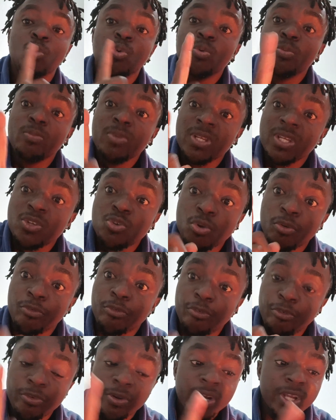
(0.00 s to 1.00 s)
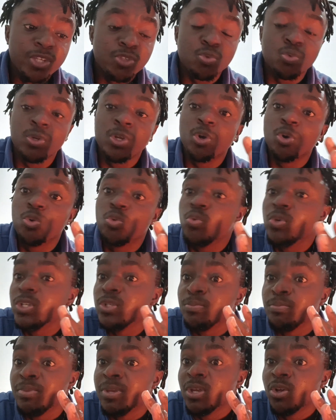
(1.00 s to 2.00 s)
whom your friends will
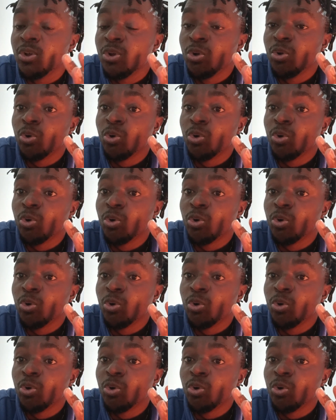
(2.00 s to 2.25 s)
always be